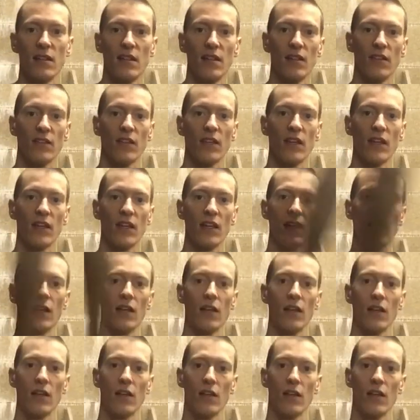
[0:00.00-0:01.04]
So here,
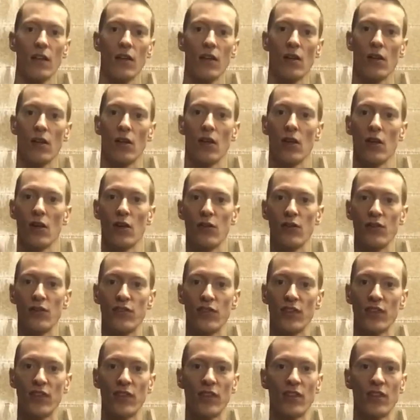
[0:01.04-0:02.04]
loosen.